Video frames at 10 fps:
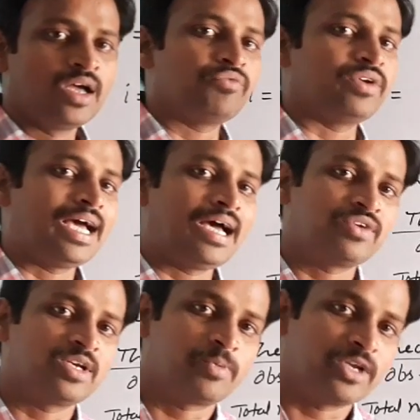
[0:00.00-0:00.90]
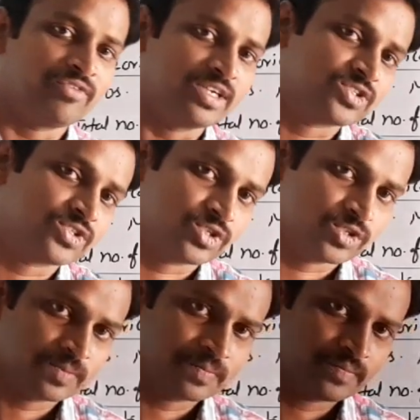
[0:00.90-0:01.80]
we have in previous,
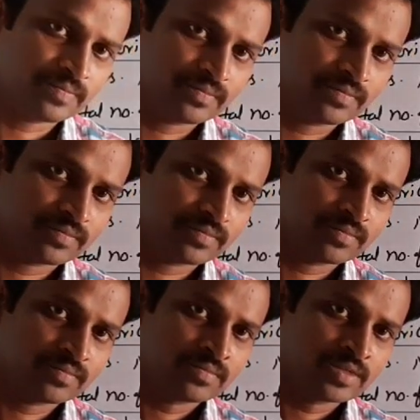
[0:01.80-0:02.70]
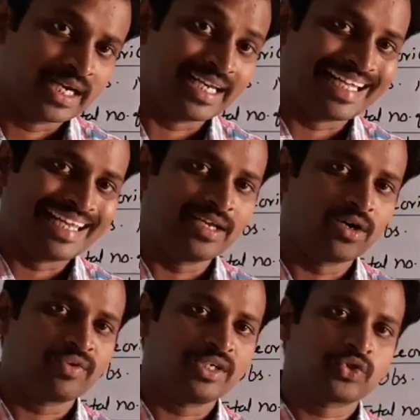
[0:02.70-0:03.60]
degree
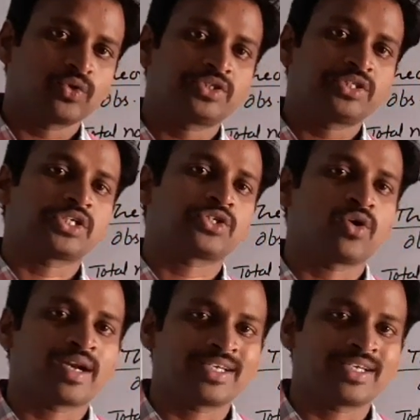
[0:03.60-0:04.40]
of dissociation or